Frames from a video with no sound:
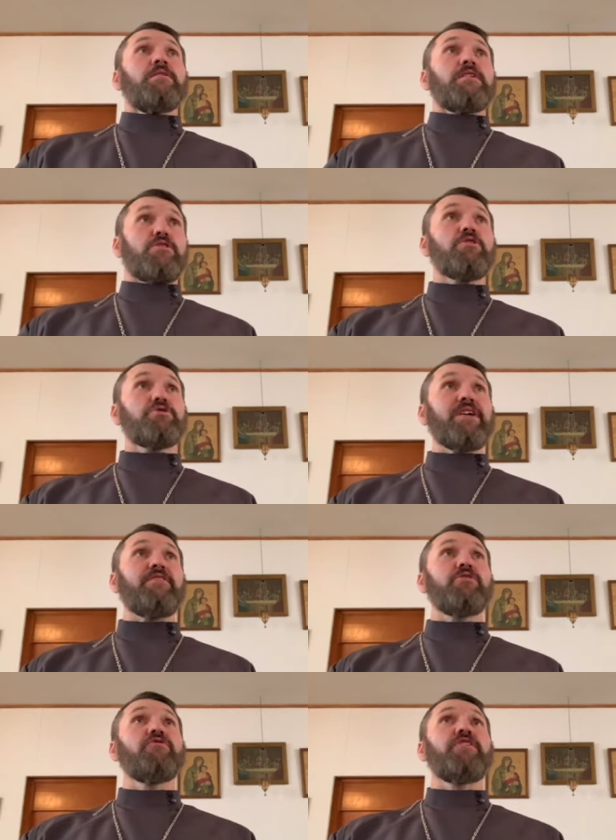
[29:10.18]
like those who
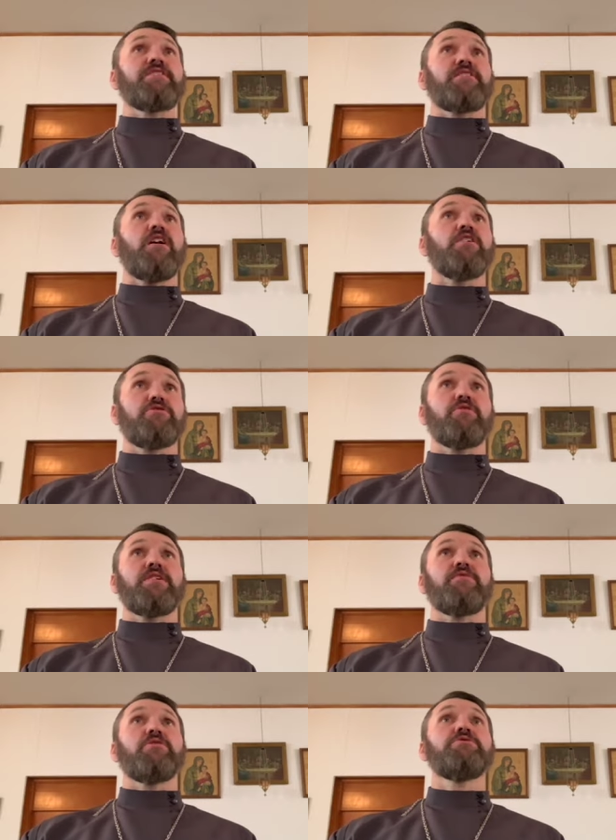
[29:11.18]
have no faith at all, don't
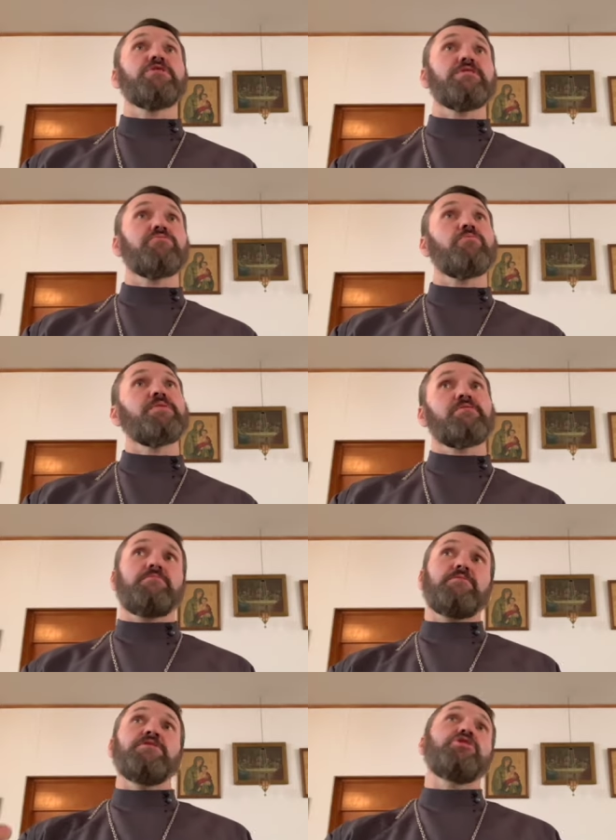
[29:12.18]
even know Jesus, will be
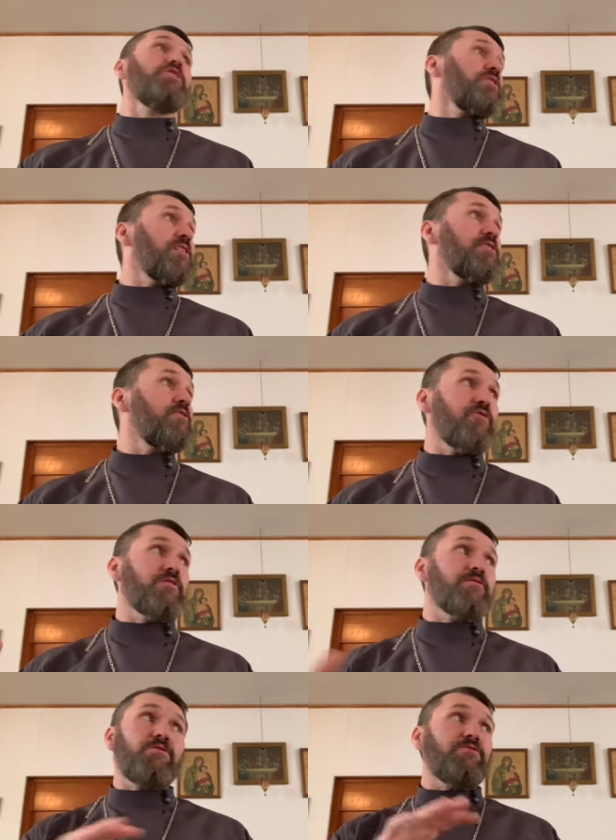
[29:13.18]
judged on a
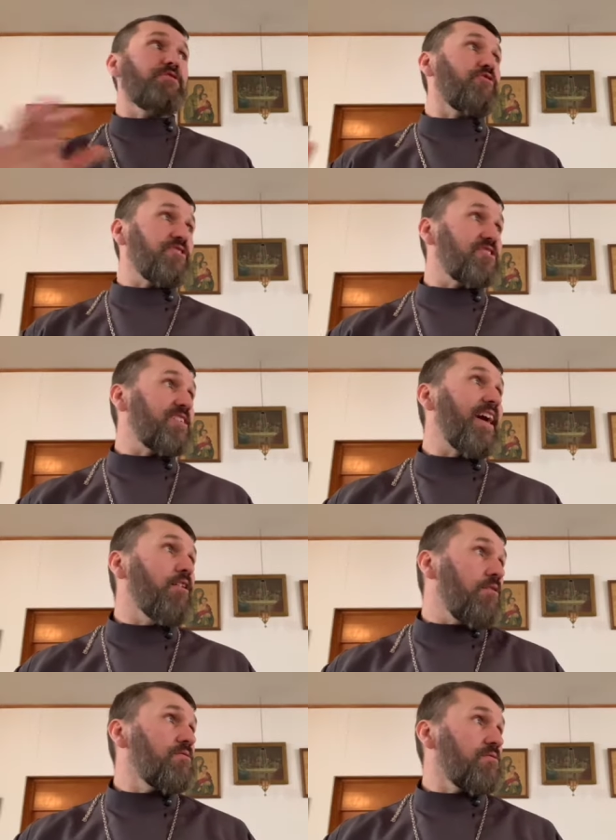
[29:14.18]
different, whole different
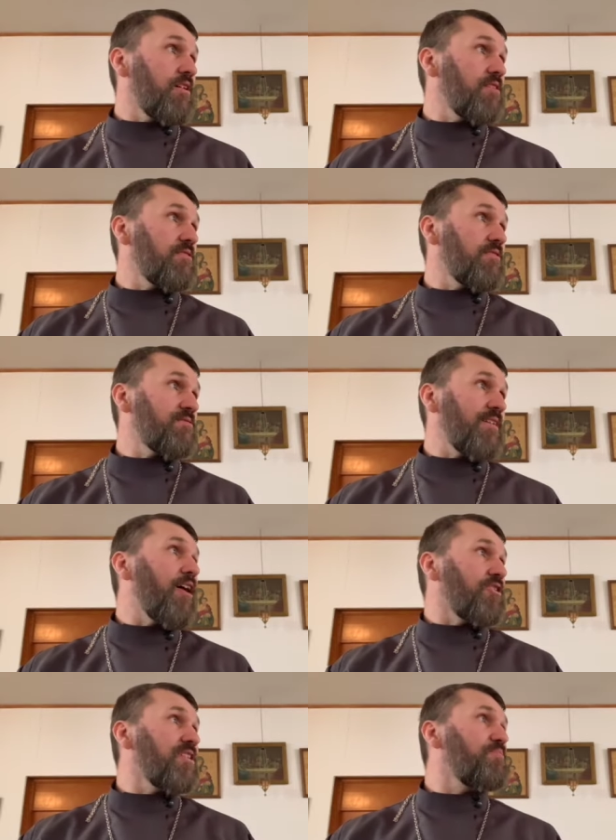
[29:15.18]
scale, right? It's,
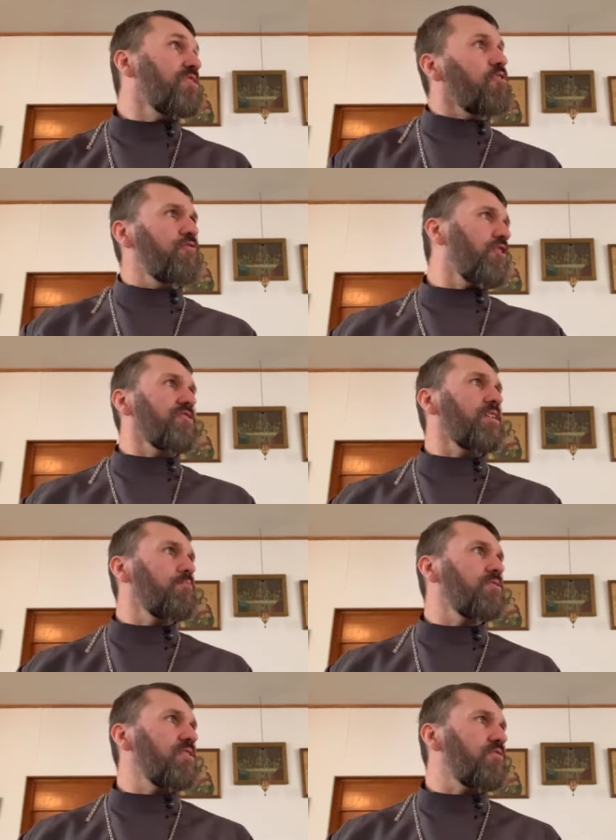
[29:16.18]
how can it be their fault they
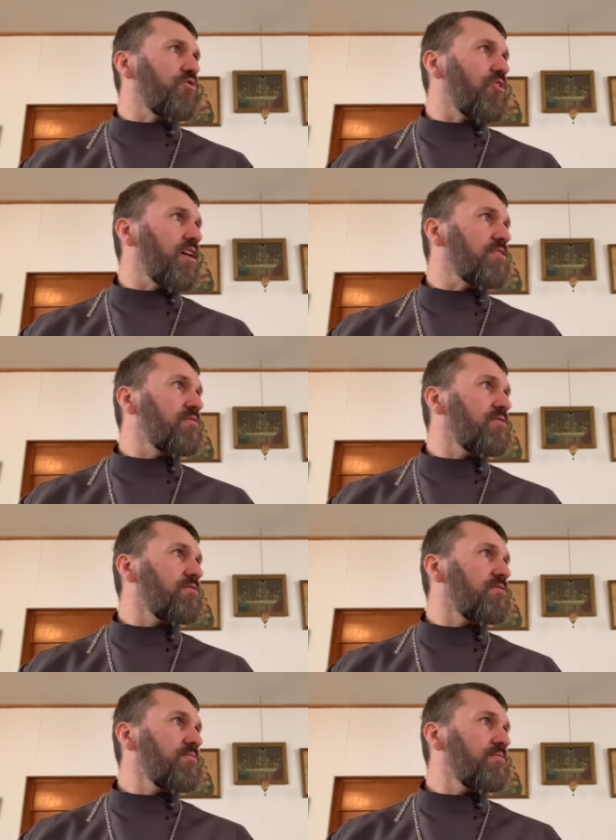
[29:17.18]
didn't believe in Christ?
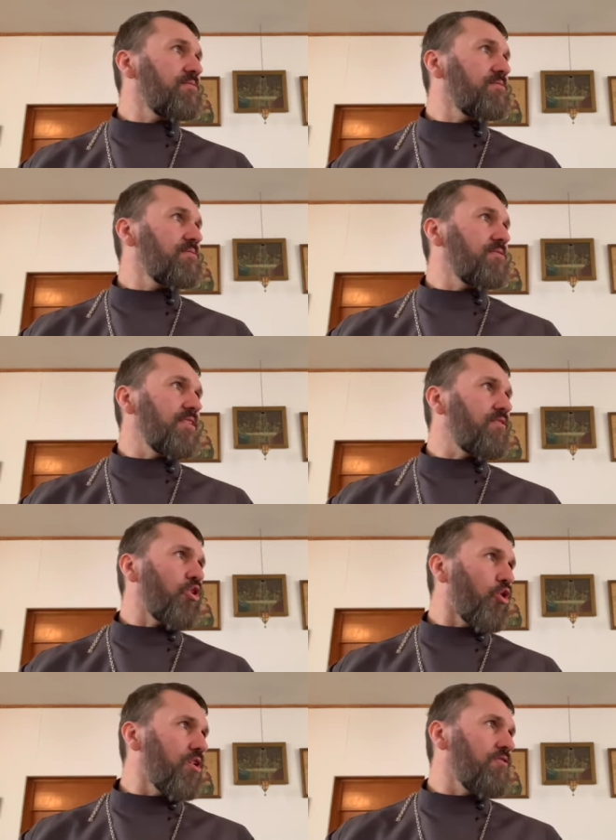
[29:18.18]
They never
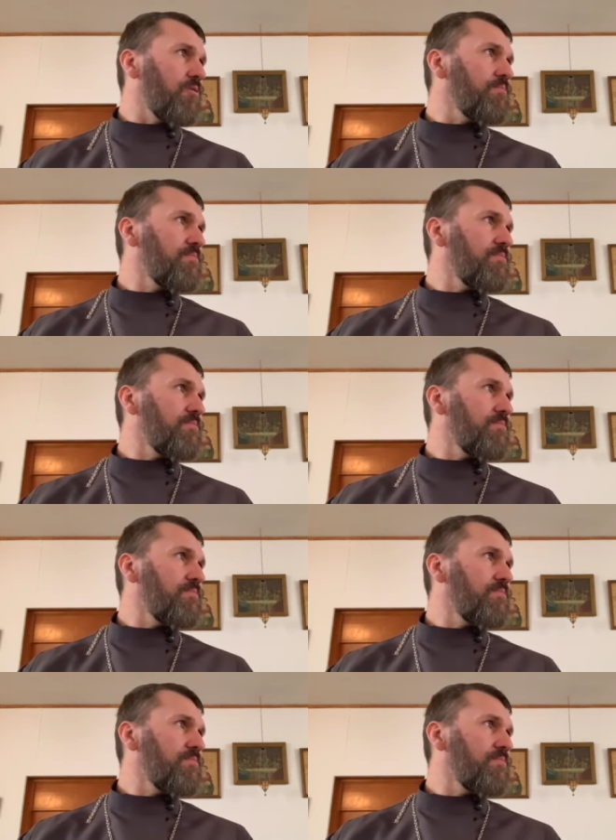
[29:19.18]
heard of him,